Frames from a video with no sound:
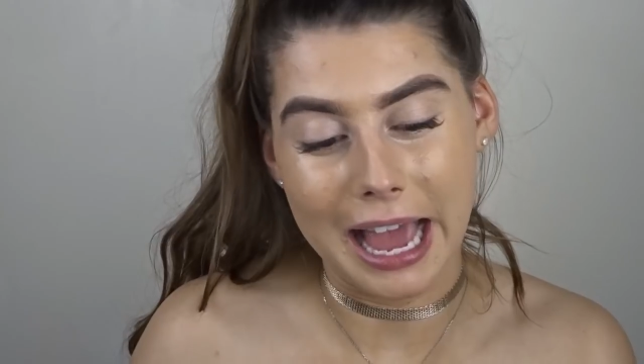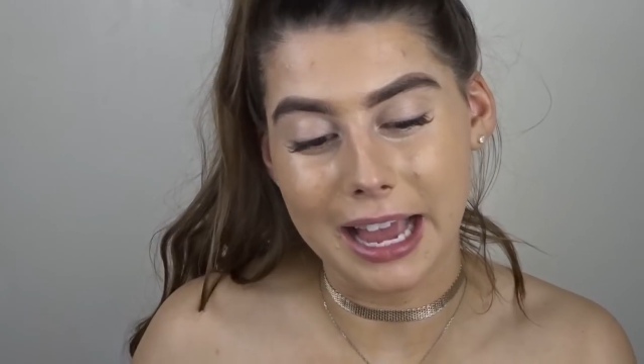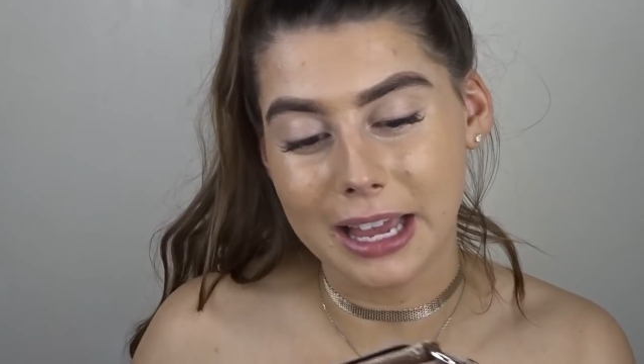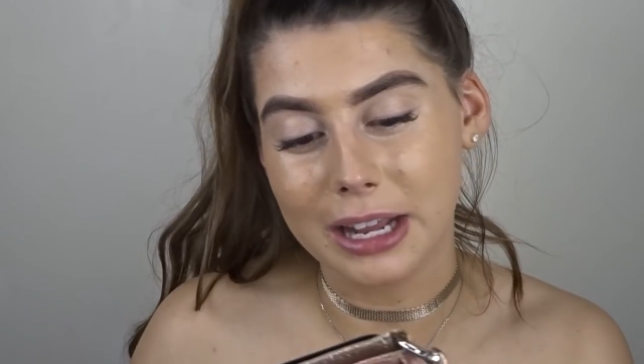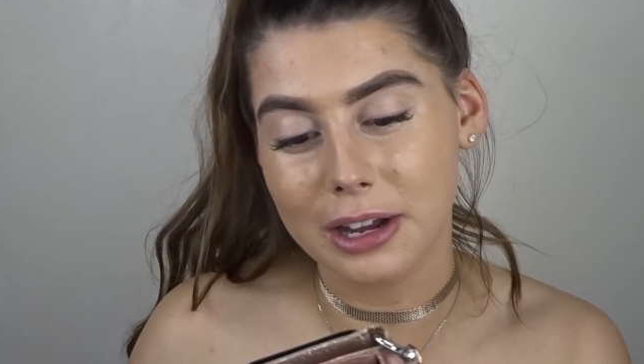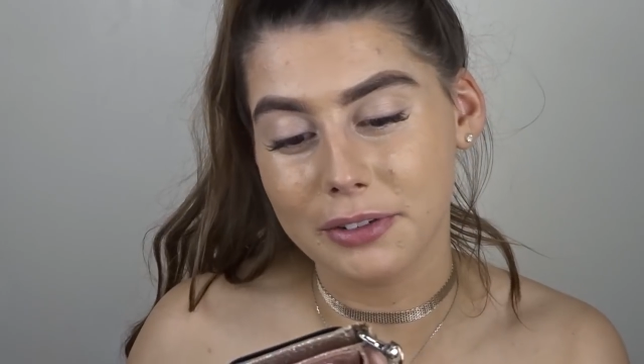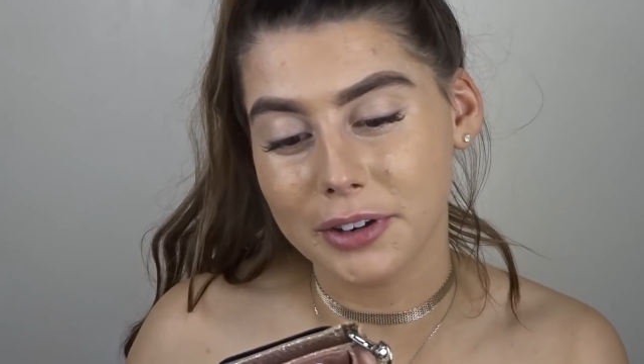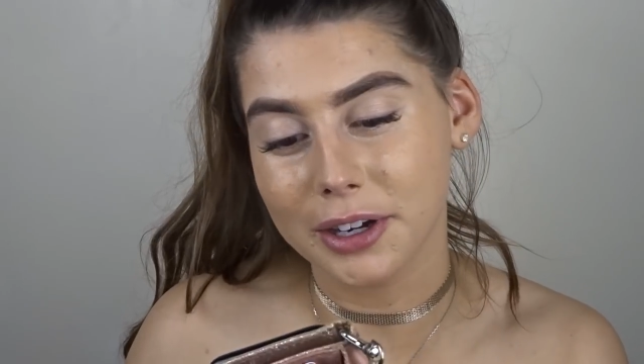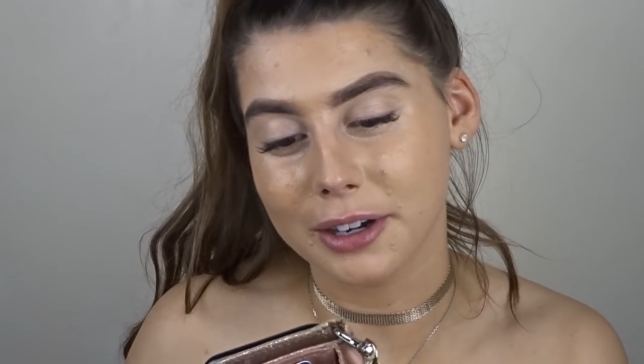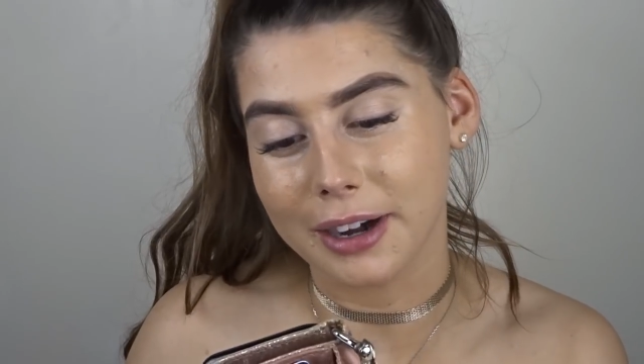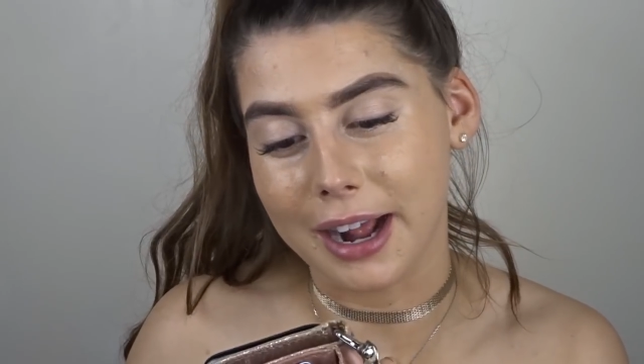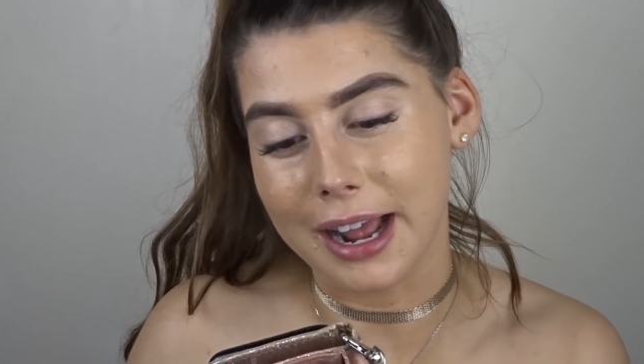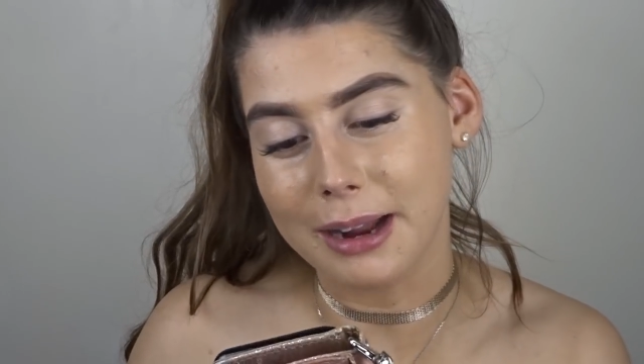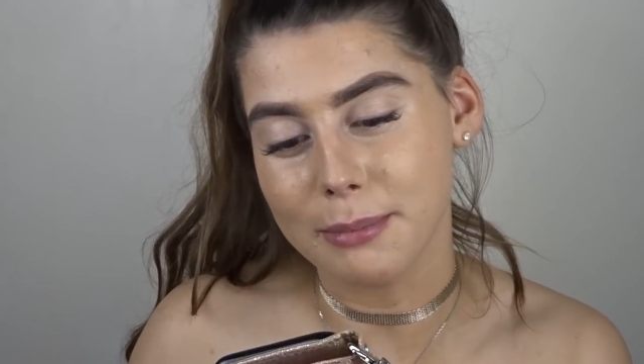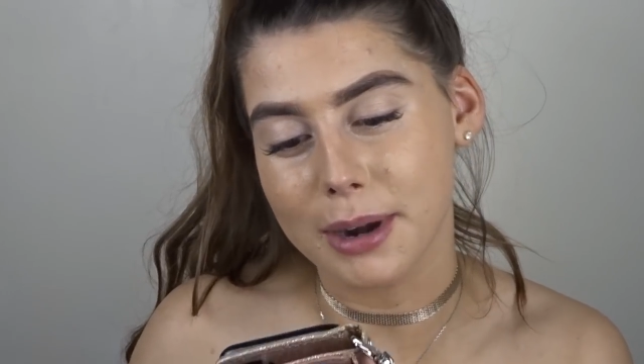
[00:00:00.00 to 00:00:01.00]
Can't get over
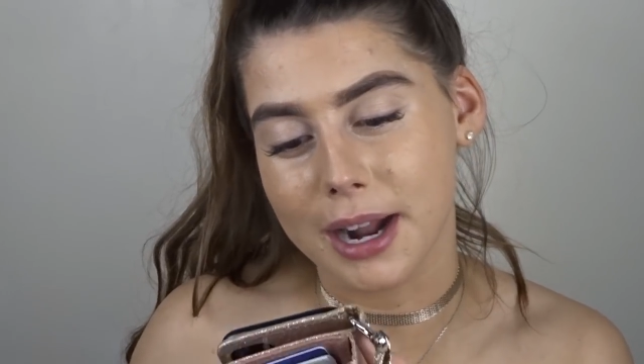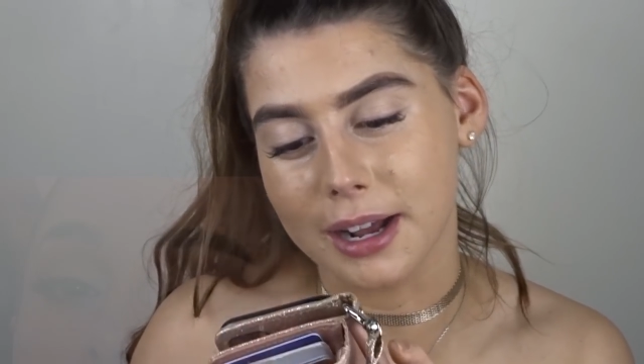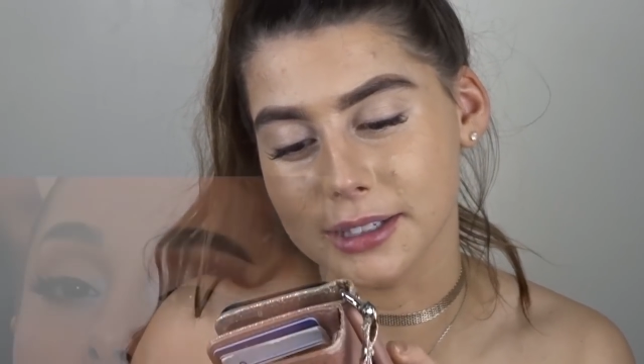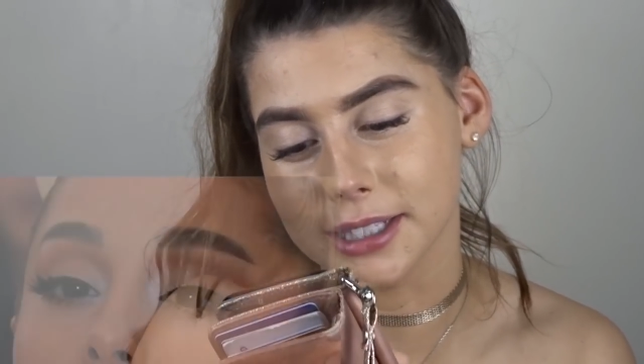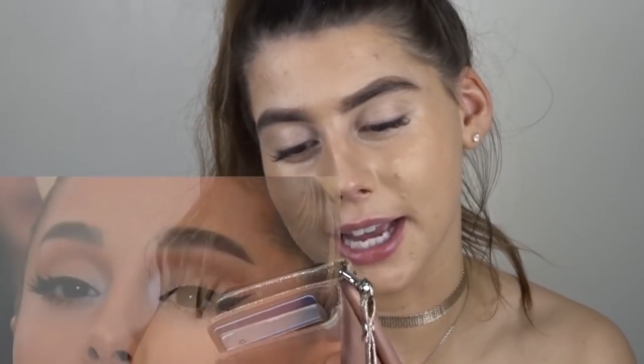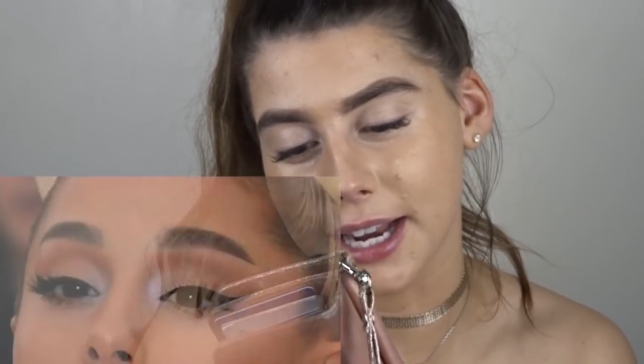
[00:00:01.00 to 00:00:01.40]
her eyebrows.